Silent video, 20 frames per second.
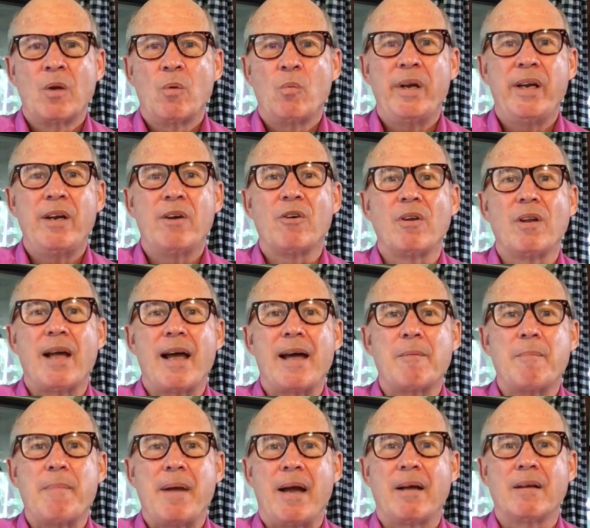We hear a lot
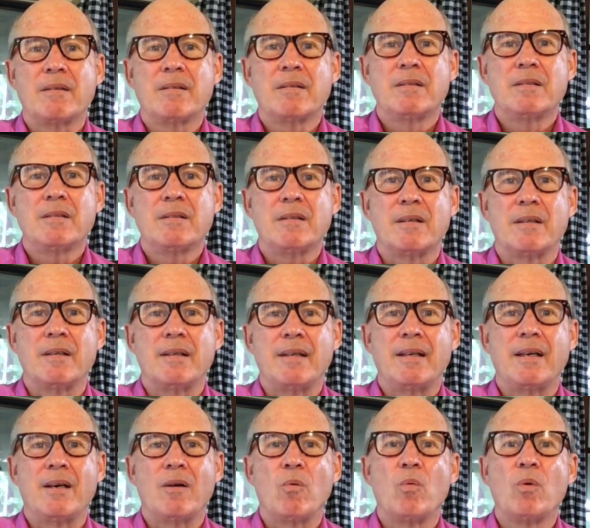about uh,
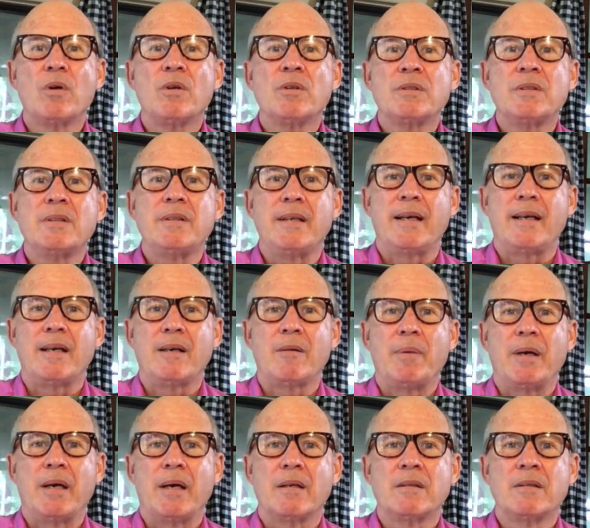in our world today
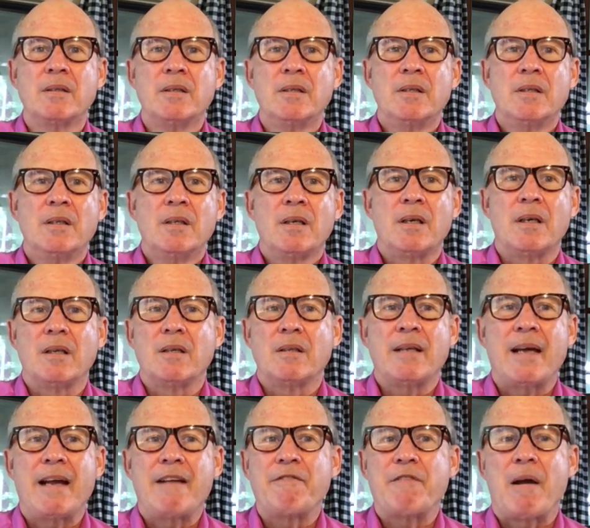about uh,
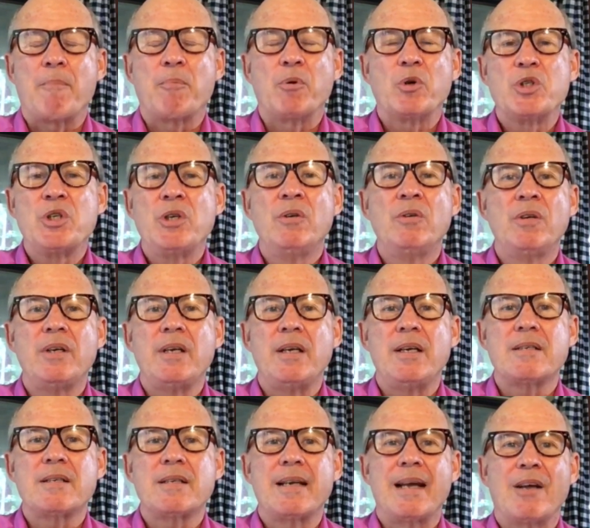life
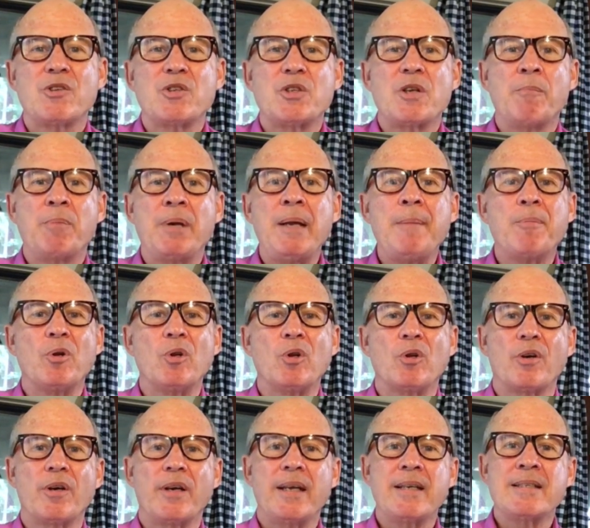opportunities and how some people
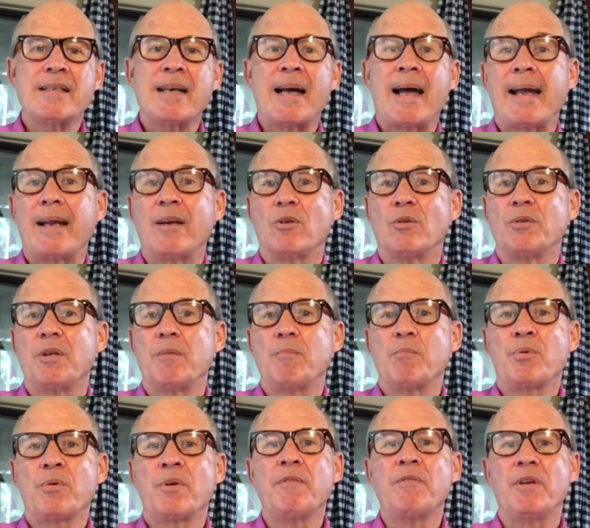are entitled and
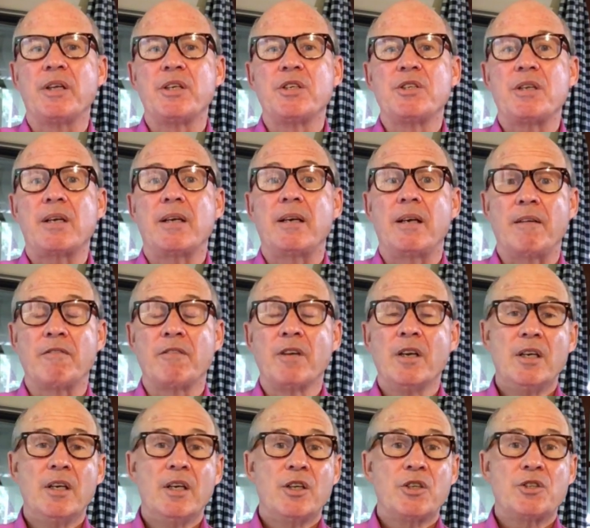privileged and have
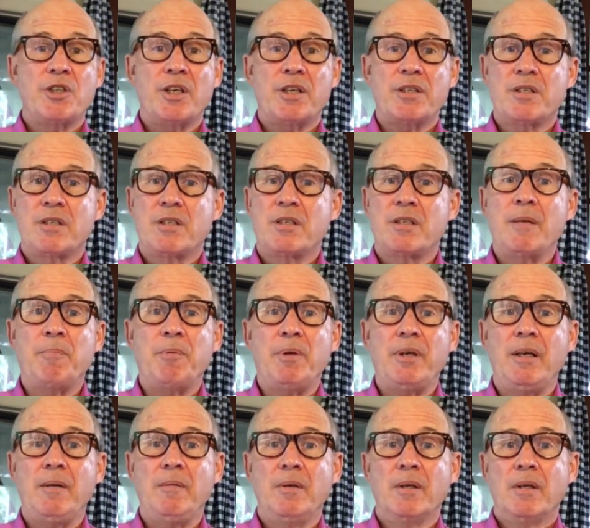just
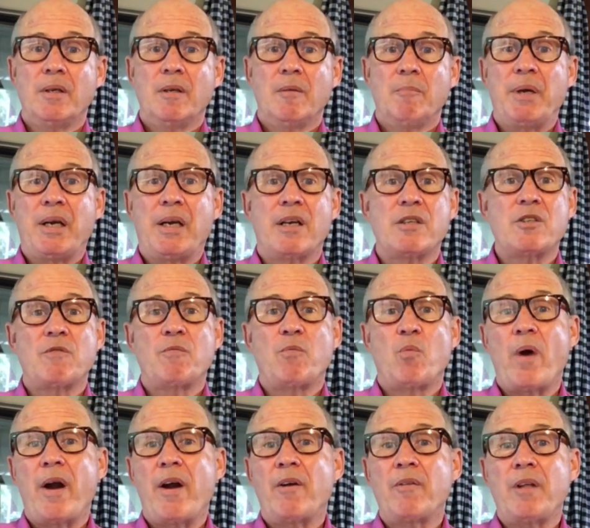simply because of
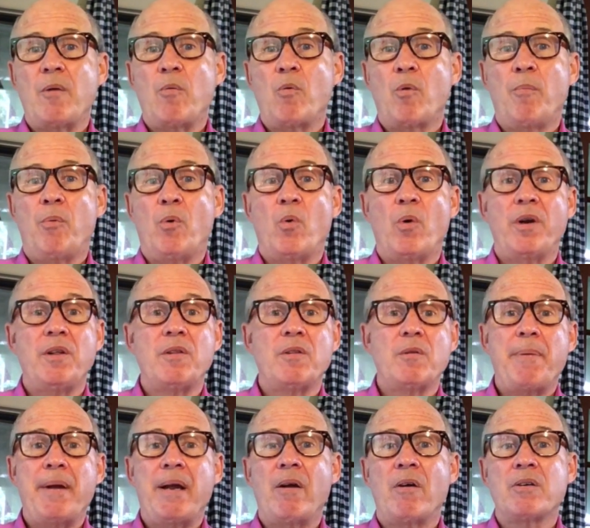where they were born and the
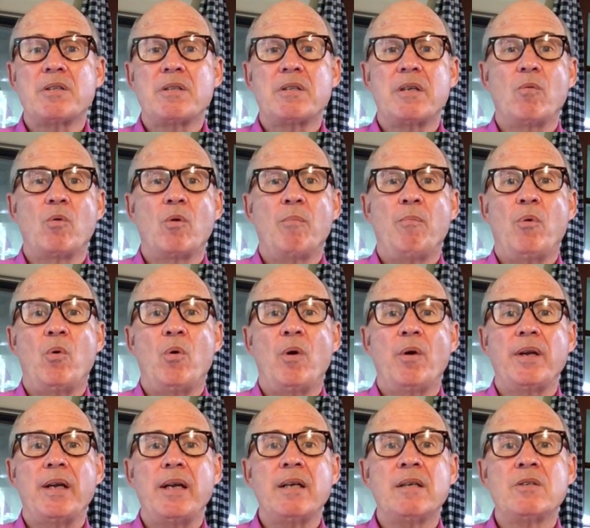parents they were
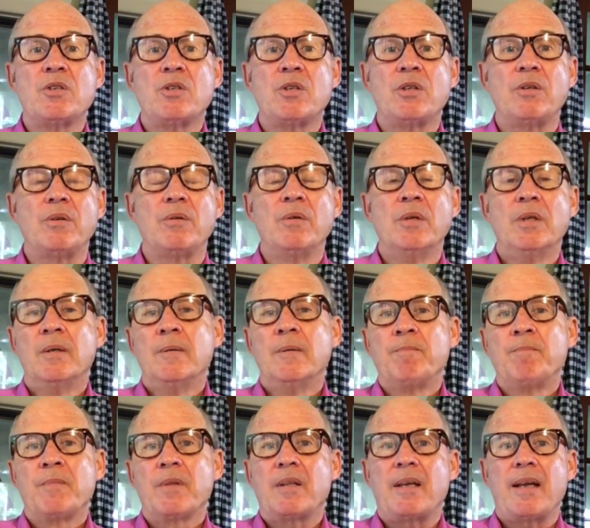born into
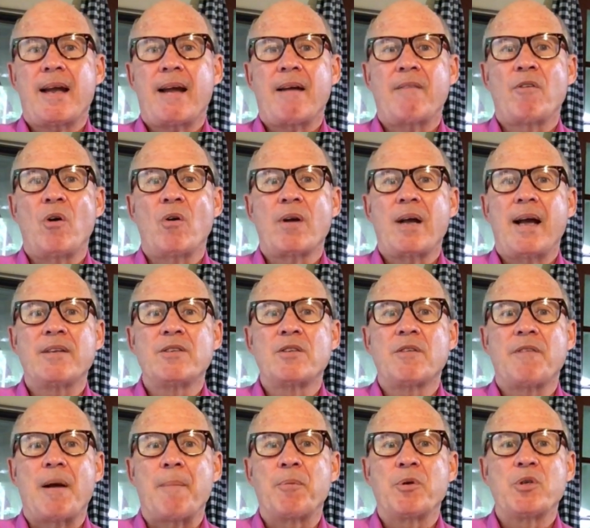they have all kinds
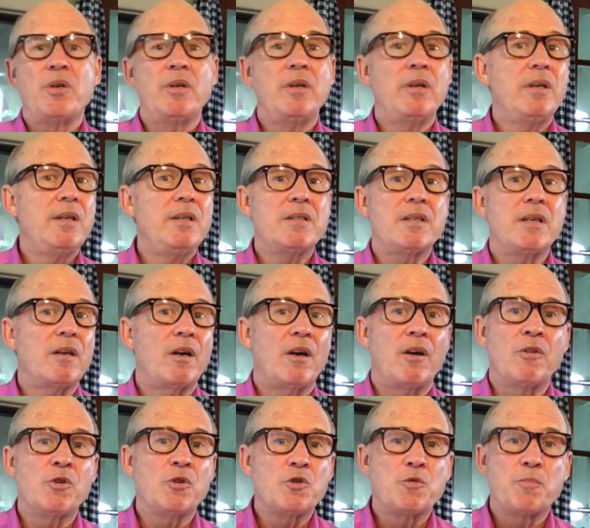of opportunities that
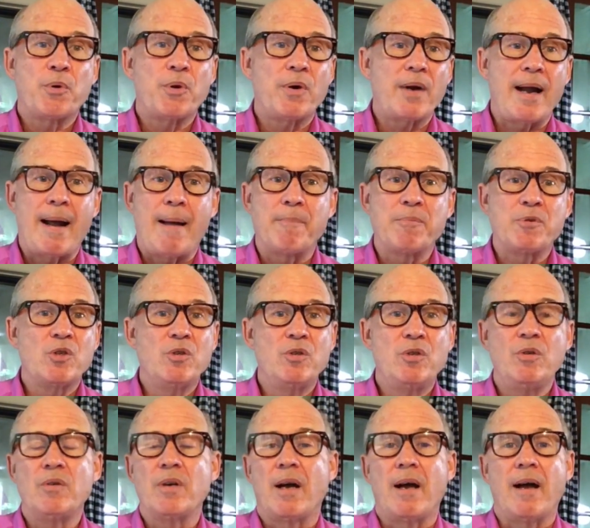others perhaps
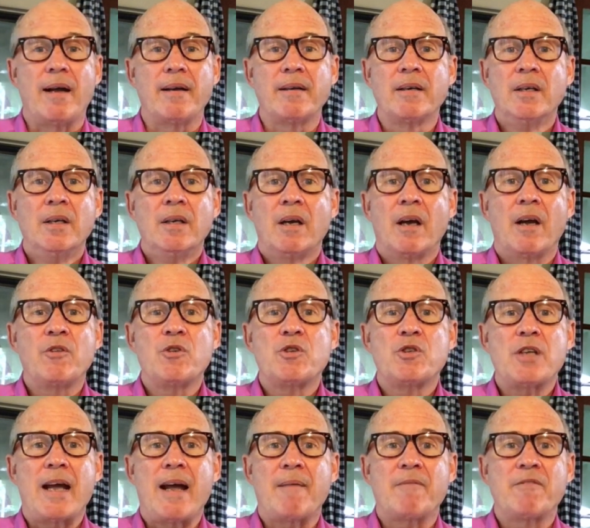do not.
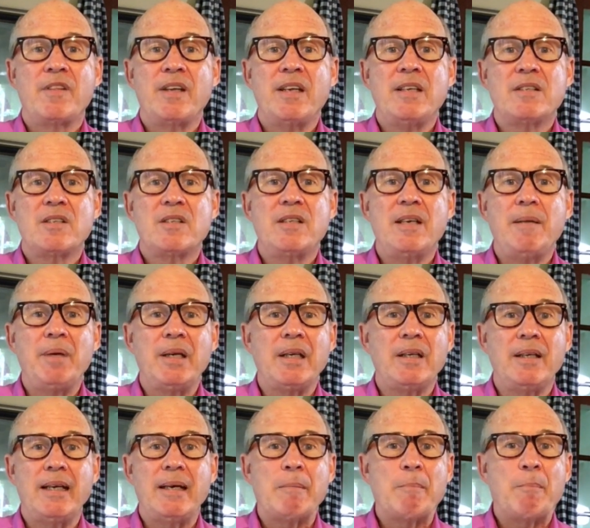Others have these
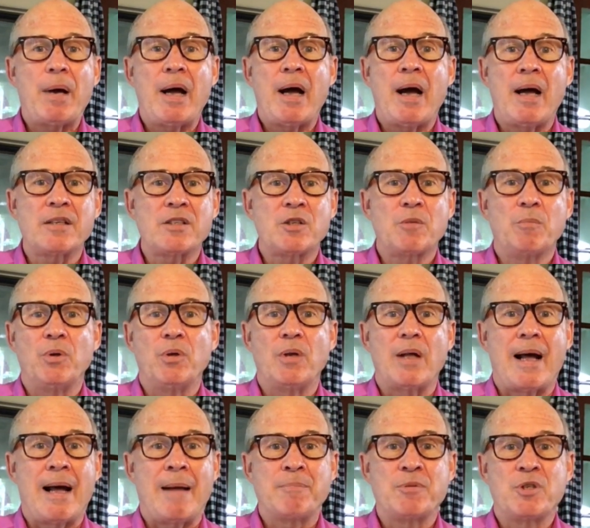seemingly impossible
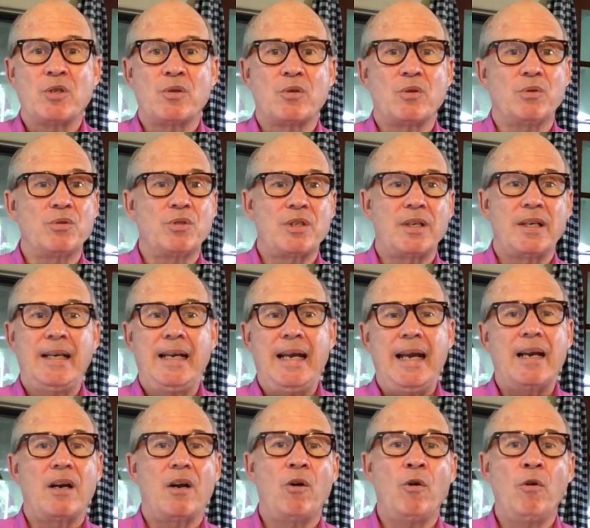obstacles to
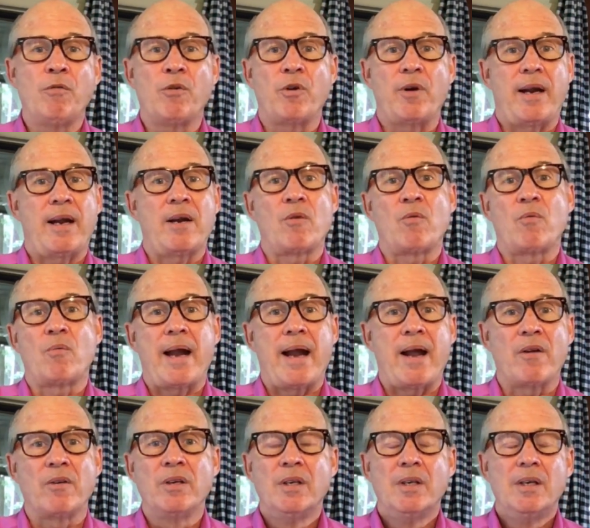get over and
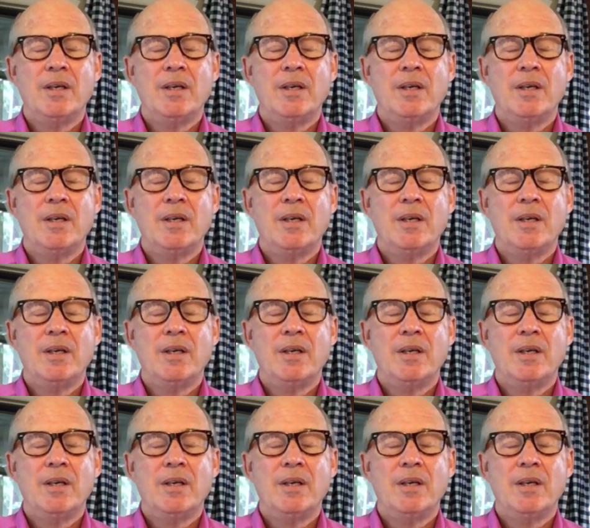around.